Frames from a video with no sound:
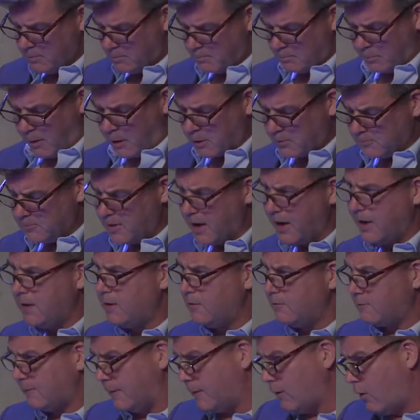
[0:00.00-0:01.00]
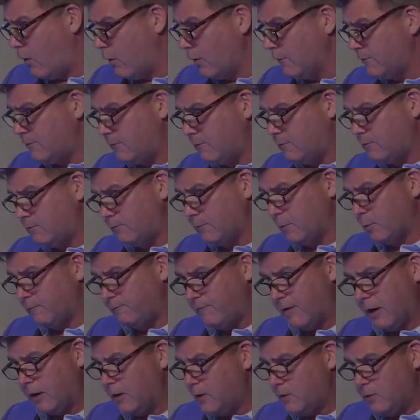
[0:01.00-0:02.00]
Bottom line is that horses were
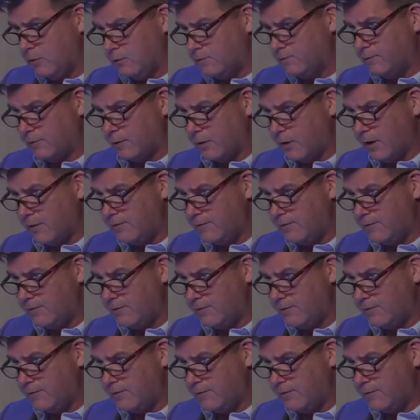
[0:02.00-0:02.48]
very useful